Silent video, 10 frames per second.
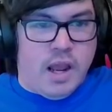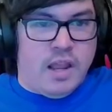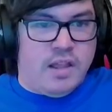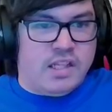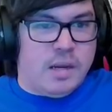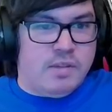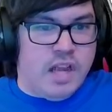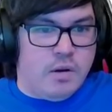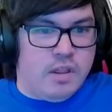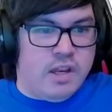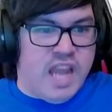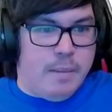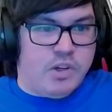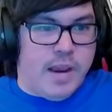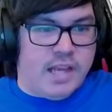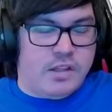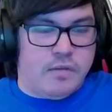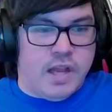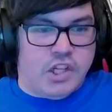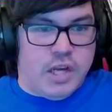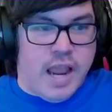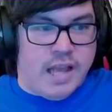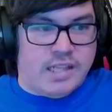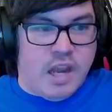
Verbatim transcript: Uh, and this comes down to the damage passive that she has.